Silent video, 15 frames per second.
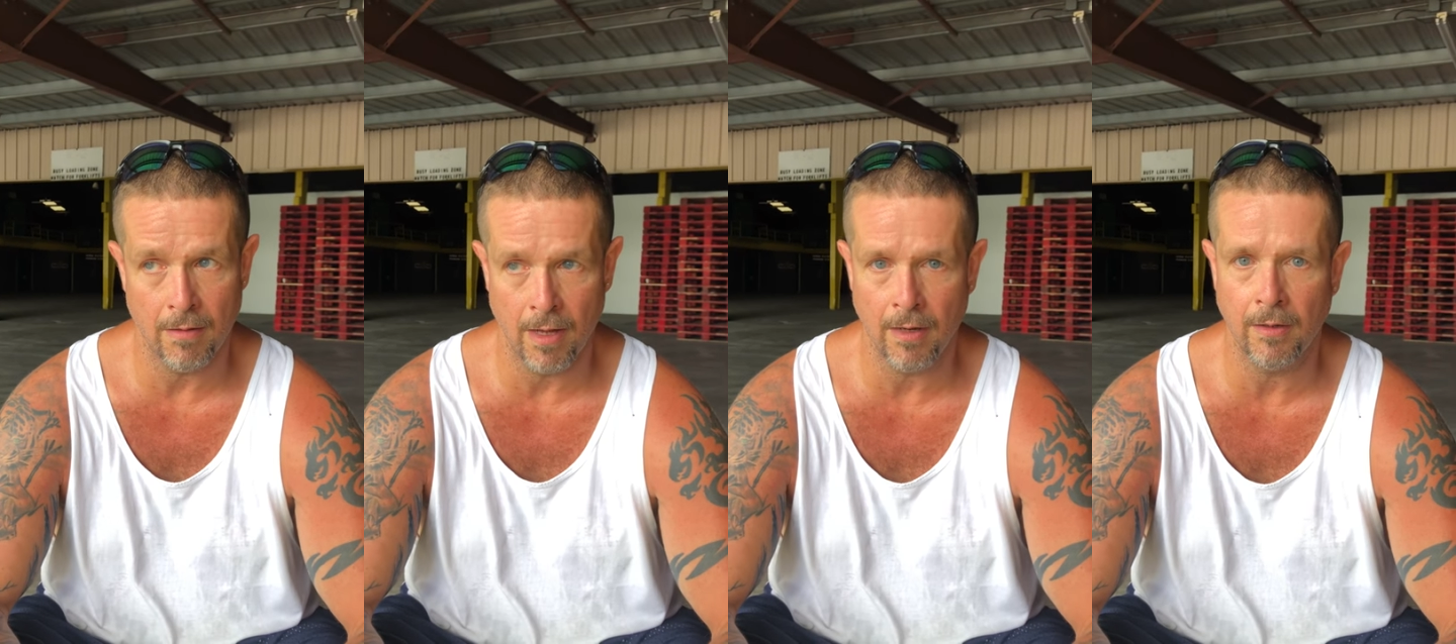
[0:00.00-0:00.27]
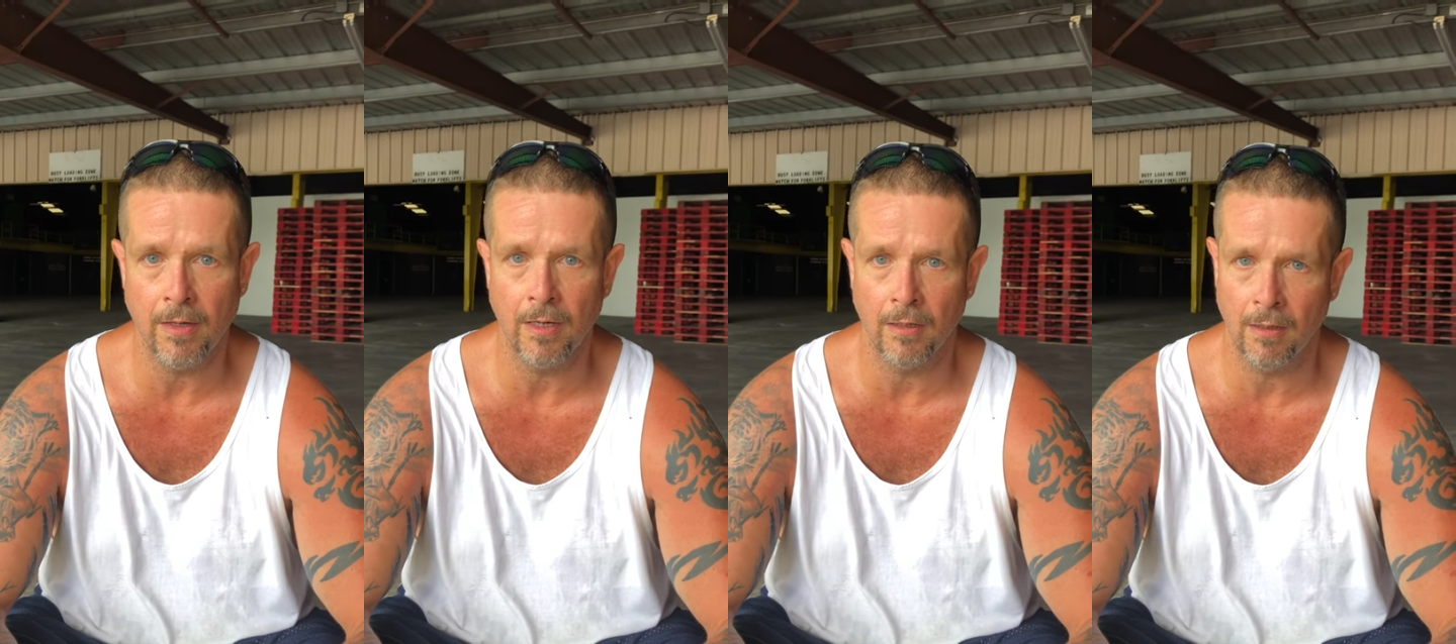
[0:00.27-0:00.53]
they
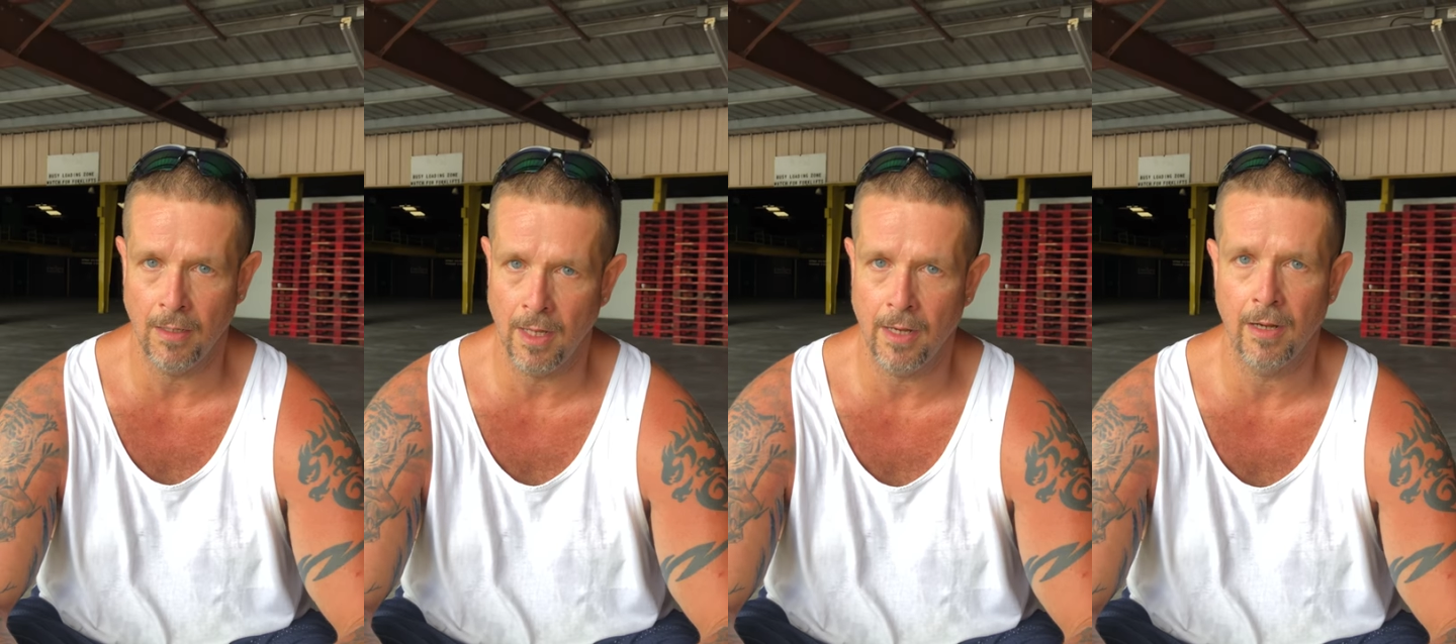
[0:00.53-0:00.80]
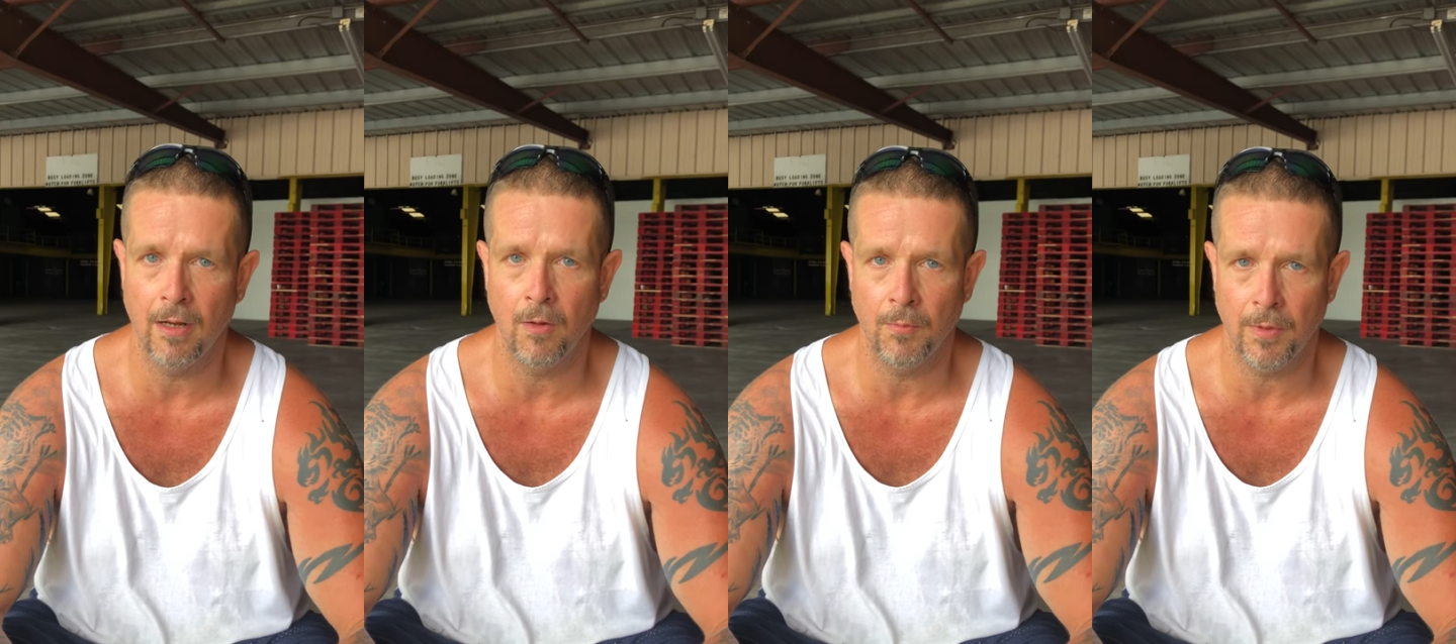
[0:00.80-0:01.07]
need a
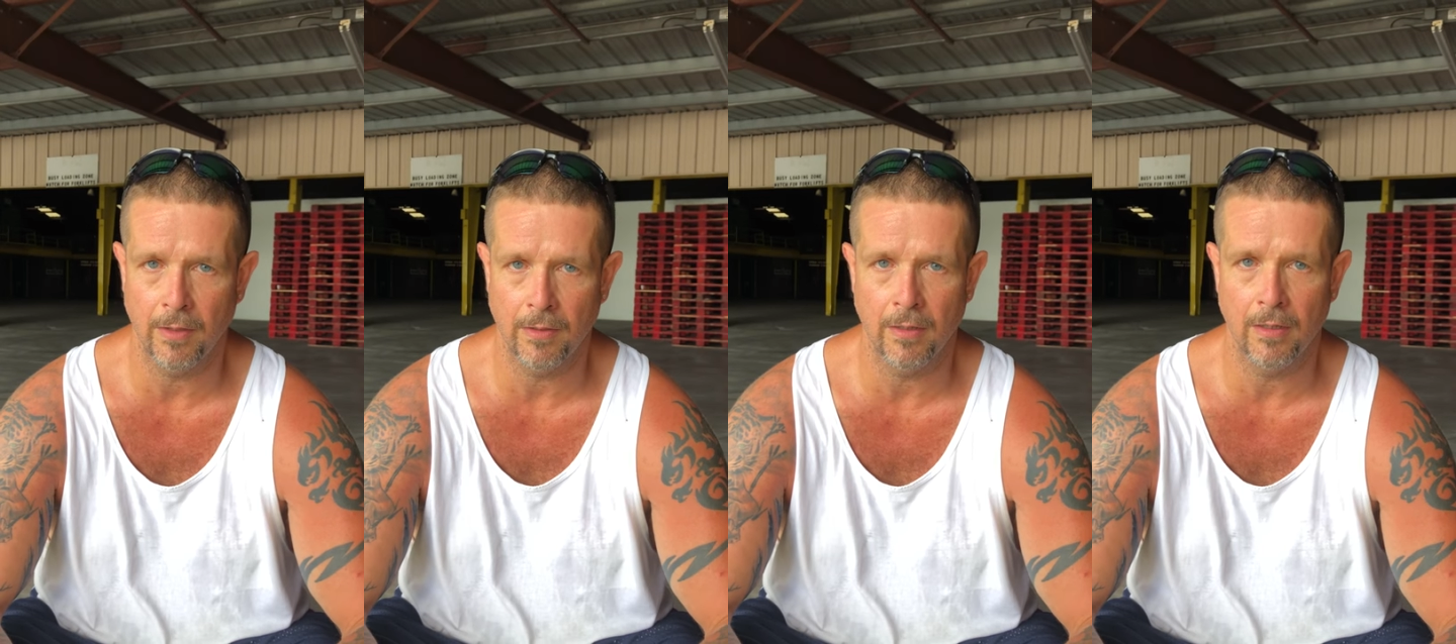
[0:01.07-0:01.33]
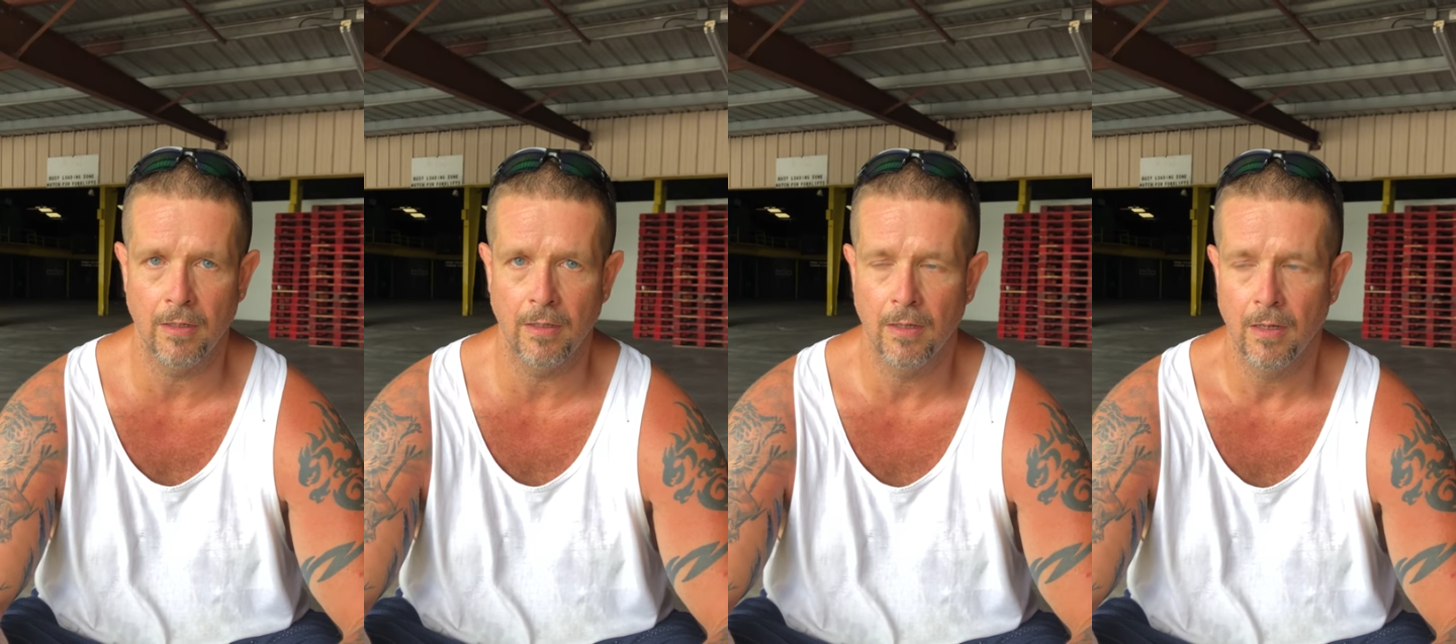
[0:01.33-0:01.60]
lot of help out
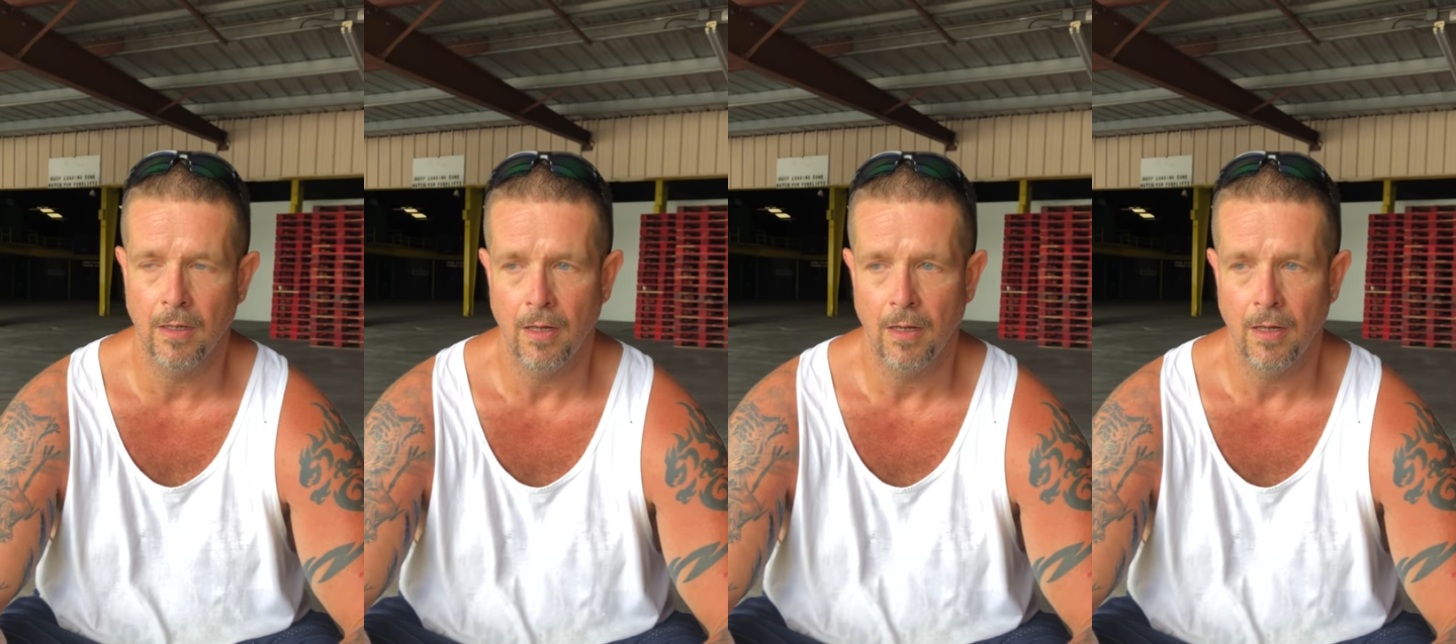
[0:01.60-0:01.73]
there.